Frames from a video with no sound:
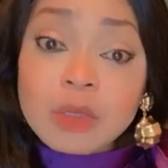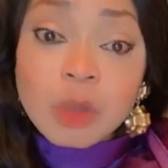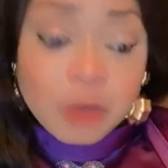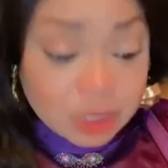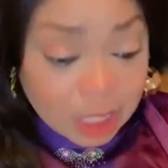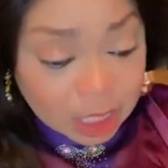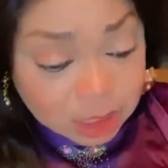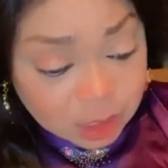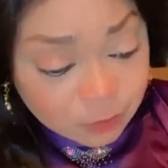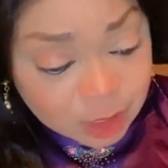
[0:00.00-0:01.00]
Somebody
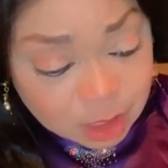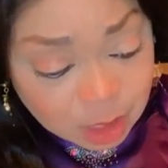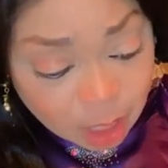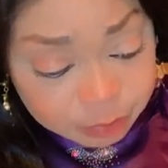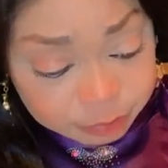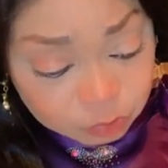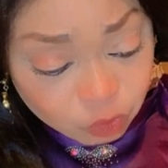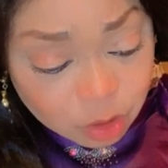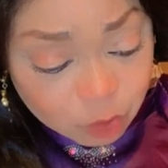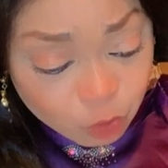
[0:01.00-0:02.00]
has given star.
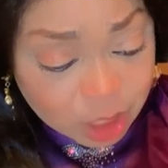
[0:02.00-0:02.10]
Well,